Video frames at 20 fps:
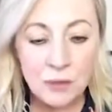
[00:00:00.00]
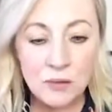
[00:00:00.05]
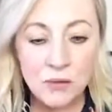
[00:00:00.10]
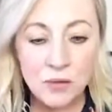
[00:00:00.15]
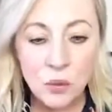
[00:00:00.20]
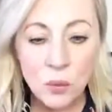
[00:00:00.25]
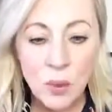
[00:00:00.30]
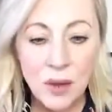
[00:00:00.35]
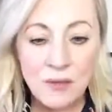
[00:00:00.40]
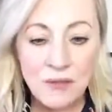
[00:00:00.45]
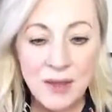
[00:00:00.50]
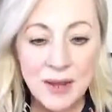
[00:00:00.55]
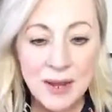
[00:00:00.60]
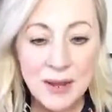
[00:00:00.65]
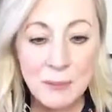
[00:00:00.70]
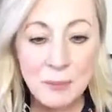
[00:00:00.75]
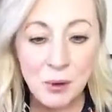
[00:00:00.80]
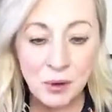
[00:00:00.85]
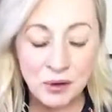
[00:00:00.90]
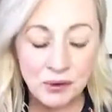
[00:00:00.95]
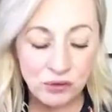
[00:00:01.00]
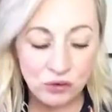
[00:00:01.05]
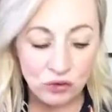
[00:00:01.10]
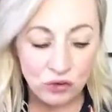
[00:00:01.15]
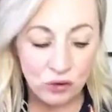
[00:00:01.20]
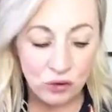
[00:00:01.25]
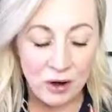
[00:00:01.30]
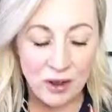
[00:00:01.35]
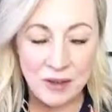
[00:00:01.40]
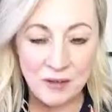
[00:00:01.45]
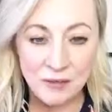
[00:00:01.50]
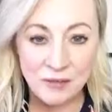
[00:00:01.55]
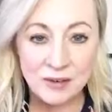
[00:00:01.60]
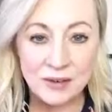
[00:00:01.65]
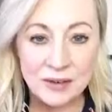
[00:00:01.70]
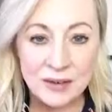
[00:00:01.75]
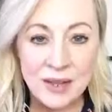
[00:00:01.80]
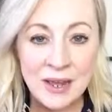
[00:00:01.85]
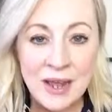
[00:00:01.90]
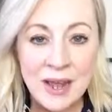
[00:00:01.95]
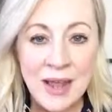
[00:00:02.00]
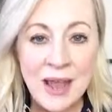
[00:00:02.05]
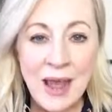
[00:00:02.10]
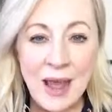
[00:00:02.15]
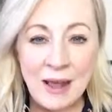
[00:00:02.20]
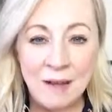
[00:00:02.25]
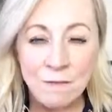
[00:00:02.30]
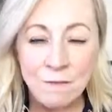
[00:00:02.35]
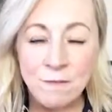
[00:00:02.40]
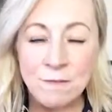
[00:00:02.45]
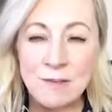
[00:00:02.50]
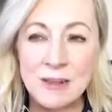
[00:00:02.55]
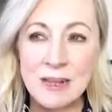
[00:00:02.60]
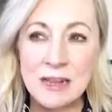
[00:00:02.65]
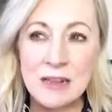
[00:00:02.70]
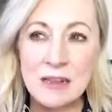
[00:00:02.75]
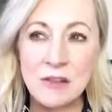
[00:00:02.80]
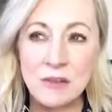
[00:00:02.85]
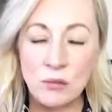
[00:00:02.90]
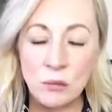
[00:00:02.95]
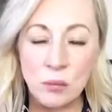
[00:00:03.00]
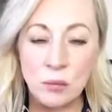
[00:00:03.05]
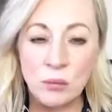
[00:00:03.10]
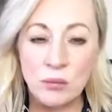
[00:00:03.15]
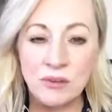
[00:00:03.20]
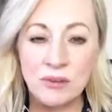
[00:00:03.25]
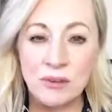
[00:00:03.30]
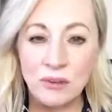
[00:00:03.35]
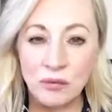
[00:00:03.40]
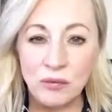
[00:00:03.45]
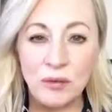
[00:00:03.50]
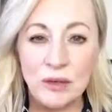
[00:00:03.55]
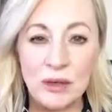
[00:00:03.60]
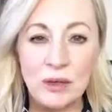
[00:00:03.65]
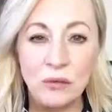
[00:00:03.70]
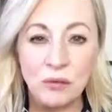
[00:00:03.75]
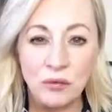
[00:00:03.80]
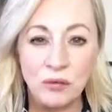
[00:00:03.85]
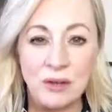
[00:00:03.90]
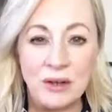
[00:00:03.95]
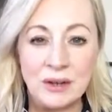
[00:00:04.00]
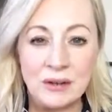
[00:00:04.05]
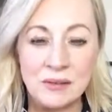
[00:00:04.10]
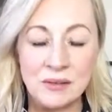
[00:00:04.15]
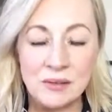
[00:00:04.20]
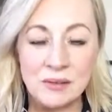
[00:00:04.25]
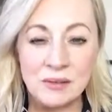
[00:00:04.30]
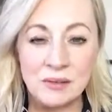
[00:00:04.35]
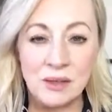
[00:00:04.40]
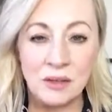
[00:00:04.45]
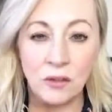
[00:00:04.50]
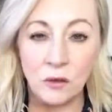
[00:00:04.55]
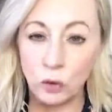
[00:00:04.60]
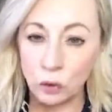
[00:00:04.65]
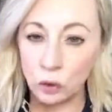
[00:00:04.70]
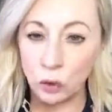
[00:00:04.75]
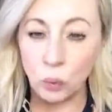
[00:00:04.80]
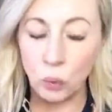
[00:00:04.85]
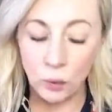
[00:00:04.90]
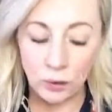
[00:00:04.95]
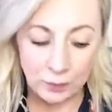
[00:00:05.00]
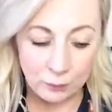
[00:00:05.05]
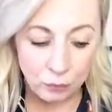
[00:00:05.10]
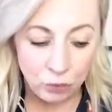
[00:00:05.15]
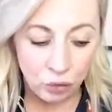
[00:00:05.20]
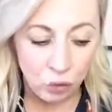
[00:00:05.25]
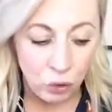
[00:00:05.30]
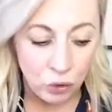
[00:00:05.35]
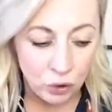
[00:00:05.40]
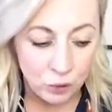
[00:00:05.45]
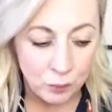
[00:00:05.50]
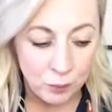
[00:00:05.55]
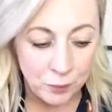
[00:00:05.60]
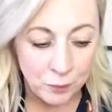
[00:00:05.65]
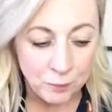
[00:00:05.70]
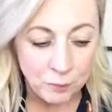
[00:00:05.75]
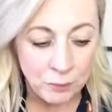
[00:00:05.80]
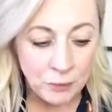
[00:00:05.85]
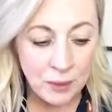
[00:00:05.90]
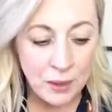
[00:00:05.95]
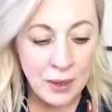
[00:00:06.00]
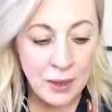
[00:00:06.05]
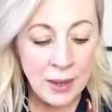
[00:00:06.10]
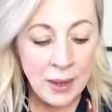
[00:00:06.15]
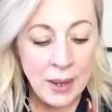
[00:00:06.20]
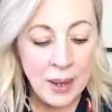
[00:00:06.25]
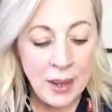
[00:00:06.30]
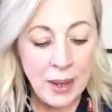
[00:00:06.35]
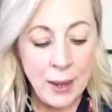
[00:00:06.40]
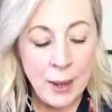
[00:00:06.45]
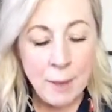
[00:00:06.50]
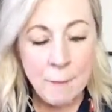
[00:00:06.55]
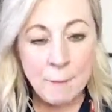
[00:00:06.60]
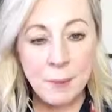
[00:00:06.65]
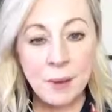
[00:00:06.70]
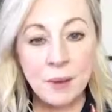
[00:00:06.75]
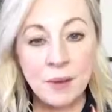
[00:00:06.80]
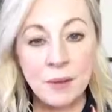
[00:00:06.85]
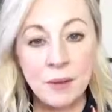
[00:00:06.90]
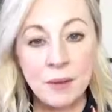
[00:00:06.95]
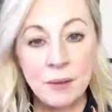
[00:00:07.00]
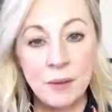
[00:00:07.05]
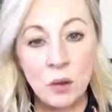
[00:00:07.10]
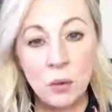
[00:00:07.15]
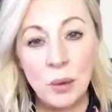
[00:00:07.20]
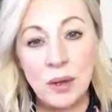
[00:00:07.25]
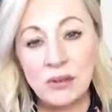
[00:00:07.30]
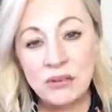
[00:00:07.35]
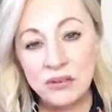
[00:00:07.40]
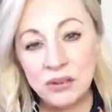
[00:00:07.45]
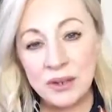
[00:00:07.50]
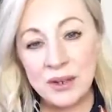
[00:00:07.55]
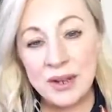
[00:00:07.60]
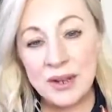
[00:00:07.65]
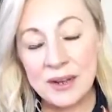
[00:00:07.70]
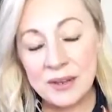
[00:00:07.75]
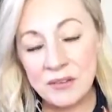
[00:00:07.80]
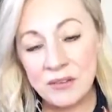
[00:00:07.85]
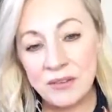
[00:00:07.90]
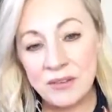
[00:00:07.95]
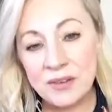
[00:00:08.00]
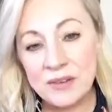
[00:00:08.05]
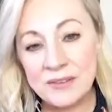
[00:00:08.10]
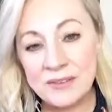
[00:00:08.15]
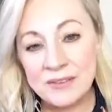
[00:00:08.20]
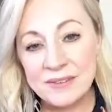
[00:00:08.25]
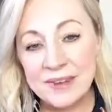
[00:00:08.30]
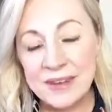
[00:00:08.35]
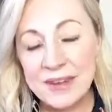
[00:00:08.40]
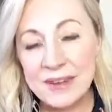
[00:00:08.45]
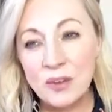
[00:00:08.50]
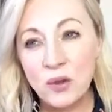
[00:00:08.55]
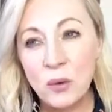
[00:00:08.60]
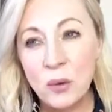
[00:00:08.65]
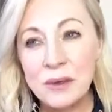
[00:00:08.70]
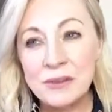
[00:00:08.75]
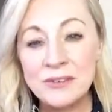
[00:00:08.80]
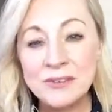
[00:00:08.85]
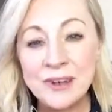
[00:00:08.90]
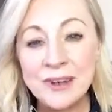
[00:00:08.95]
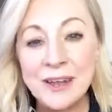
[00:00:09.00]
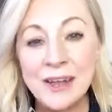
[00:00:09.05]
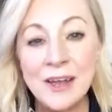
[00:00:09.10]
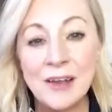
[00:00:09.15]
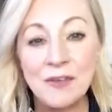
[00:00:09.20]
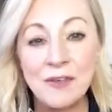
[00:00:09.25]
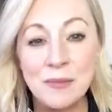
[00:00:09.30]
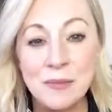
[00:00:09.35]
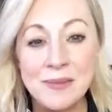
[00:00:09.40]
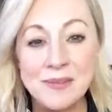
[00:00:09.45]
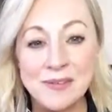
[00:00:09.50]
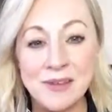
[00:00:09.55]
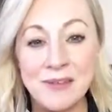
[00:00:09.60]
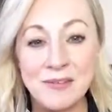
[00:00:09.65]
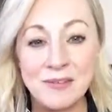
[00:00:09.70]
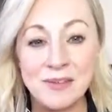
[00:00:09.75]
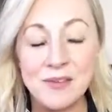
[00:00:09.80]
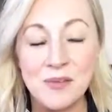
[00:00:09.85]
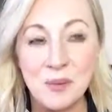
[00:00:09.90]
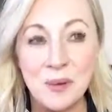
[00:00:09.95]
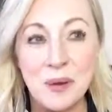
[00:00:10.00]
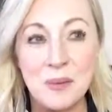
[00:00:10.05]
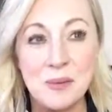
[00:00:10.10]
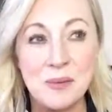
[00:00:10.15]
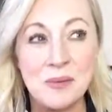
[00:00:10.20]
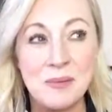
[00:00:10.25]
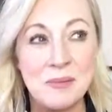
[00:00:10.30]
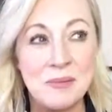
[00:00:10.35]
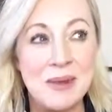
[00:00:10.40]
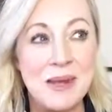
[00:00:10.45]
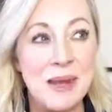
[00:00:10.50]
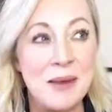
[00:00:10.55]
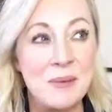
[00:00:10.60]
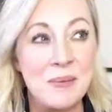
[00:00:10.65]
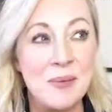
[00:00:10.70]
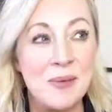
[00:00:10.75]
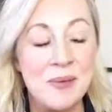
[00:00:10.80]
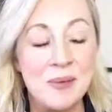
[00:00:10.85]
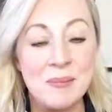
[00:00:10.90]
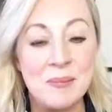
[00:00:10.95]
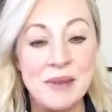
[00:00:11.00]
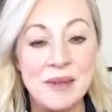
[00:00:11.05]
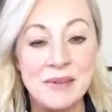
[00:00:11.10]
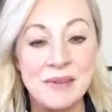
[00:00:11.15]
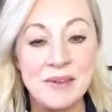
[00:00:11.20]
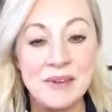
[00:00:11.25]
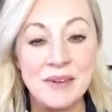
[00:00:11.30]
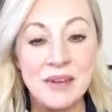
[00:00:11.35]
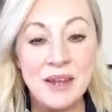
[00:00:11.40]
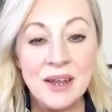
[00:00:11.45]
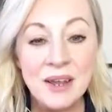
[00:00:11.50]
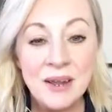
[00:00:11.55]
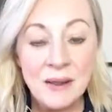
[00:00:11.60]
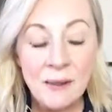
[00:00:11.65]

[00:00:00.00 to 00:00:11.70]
So if anybody's striving and feels those difficult feelings, then they'll know what I'm talking about. But the question that I have for you today, and the question I had for myself this week, was amazing.